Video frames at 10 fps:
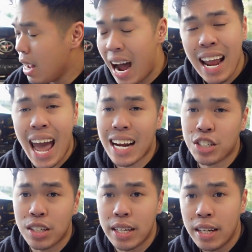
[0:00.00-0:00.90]
I
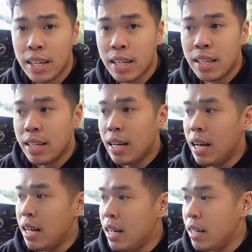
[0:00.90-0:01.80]
actually
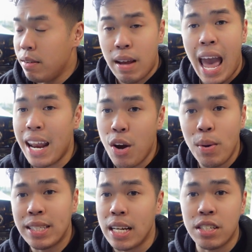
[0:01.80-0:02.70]
had
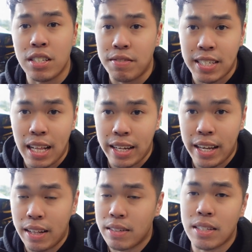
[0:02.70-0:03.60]
no intentions of selling it.